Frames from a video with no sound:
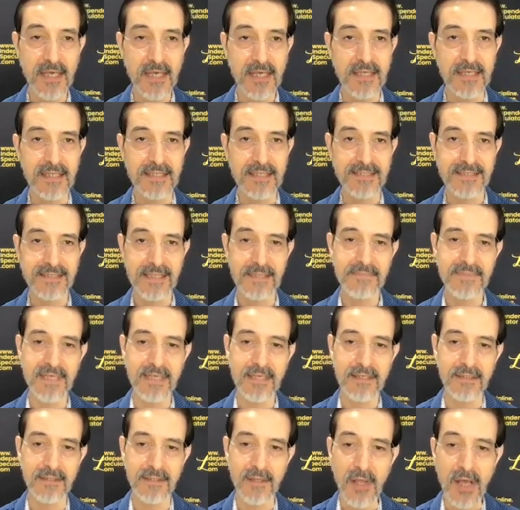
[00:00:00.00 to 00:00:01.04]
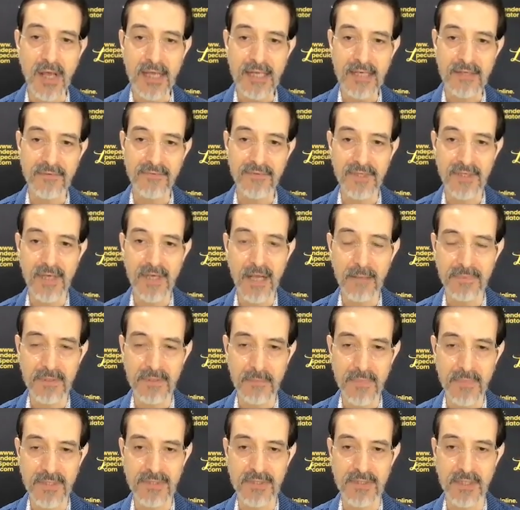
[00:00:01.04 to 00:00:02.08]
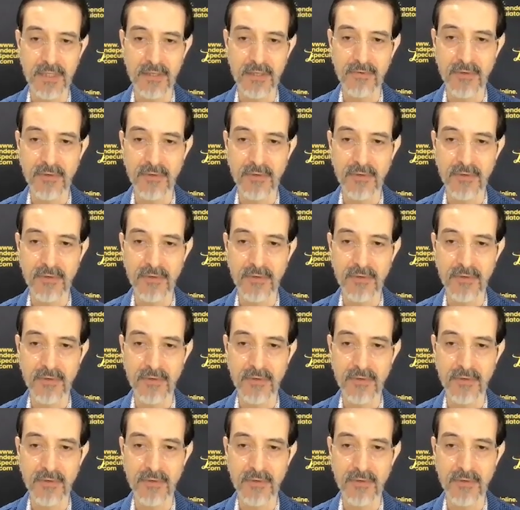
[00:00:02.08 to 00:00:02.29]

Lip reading: And it seems like a lot of the optimistic